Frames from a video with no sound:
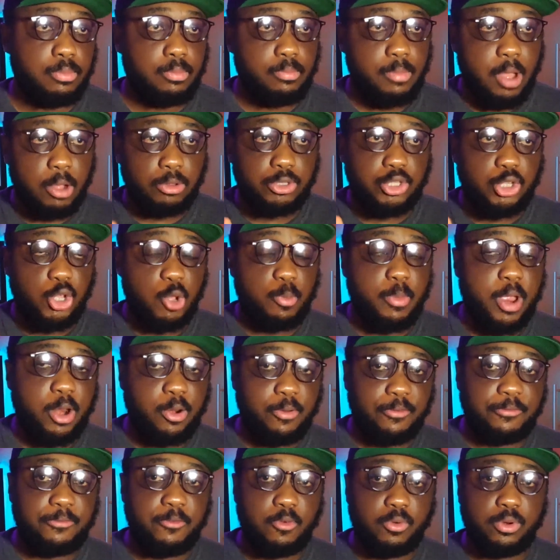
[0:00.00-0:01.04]
mounting your
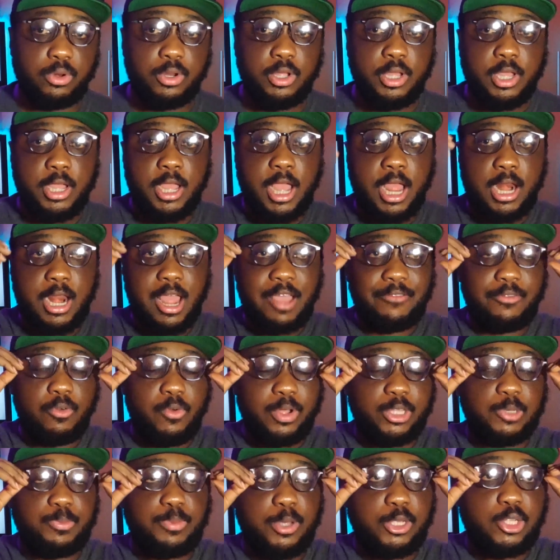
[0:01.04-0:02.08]
microphone and having
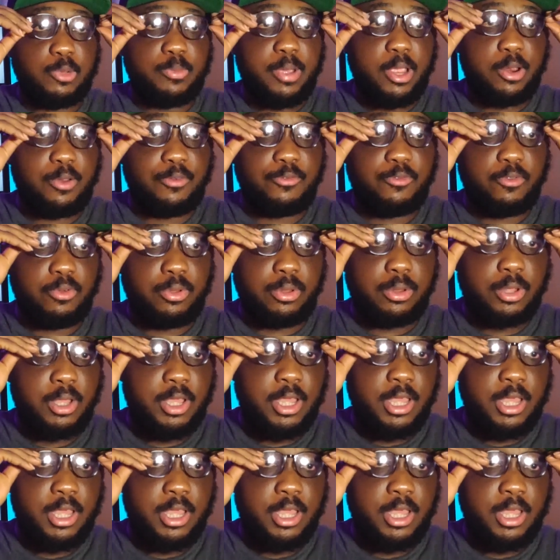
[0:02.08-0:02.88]
where to place your microphone.